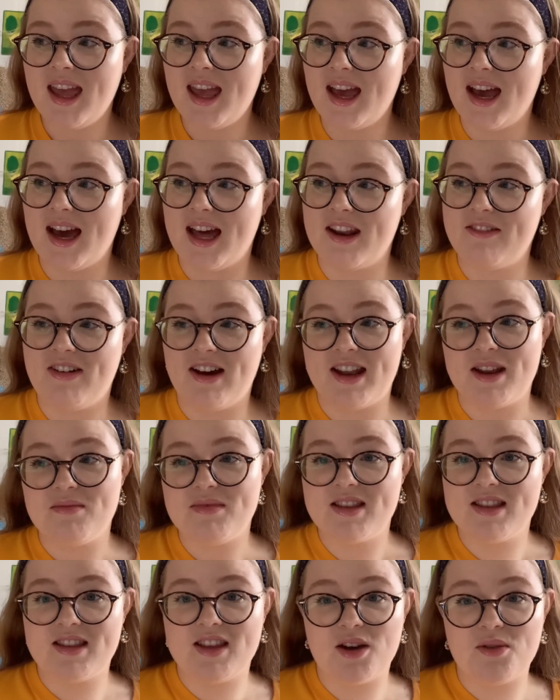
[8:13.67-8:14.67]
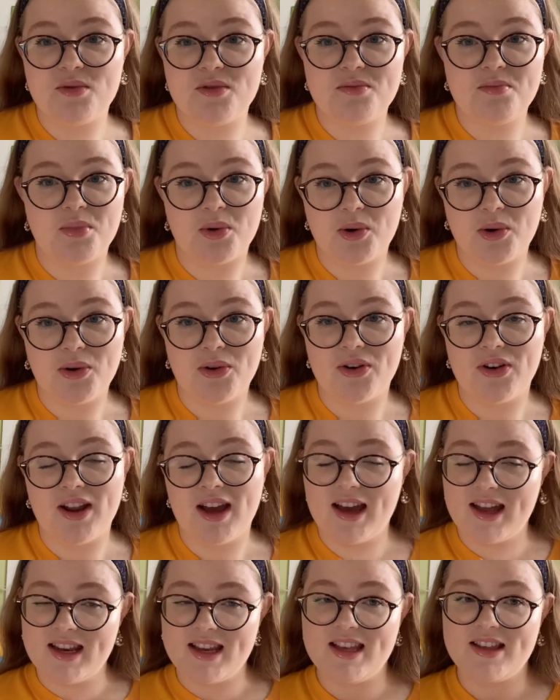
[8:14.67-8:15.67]
and I've had him since I was born,
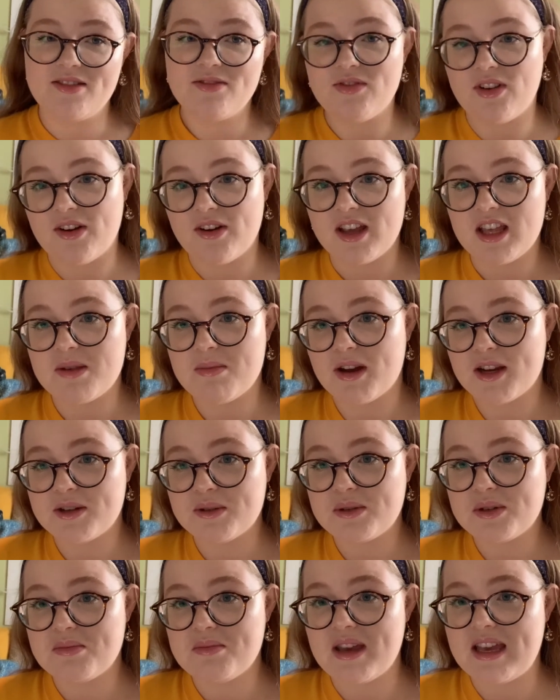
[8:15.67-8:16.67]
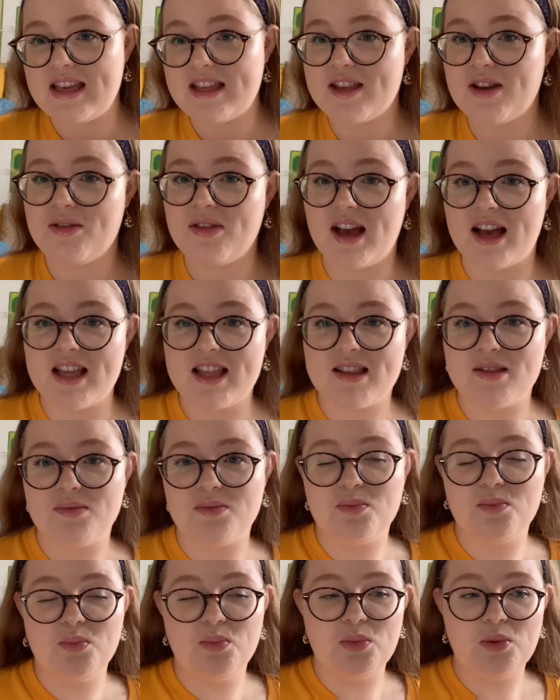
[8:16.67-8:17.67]
and he's very special to me, so that
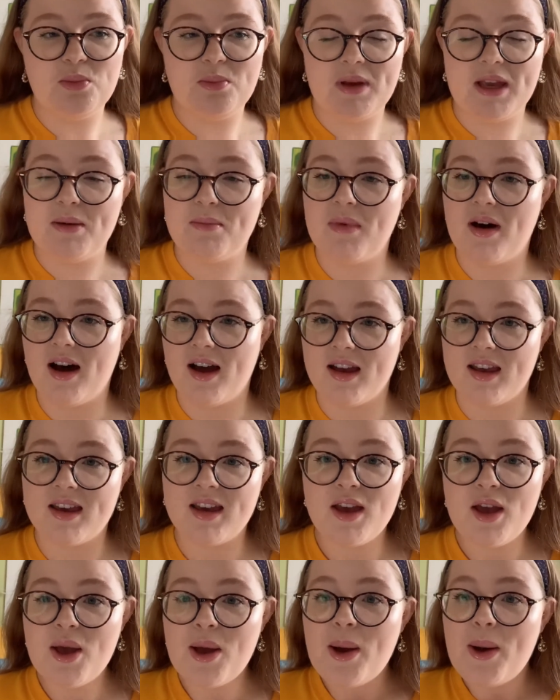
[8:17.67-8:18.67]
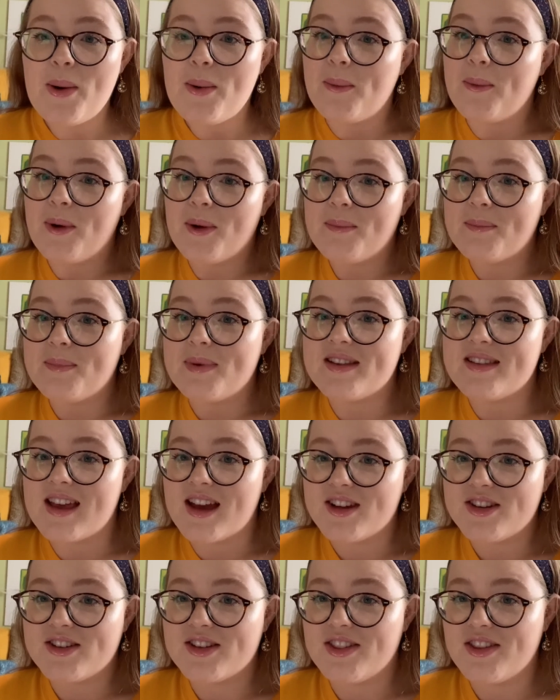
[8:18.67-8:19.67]
would be my one
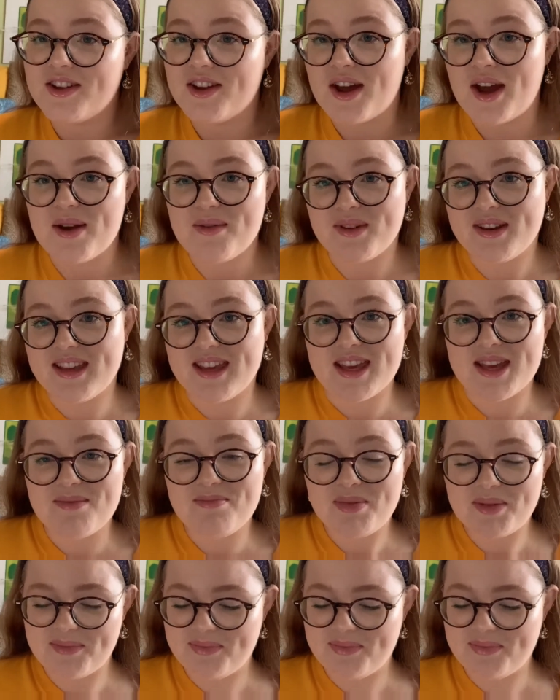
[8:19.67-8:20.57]
possession that I would keep.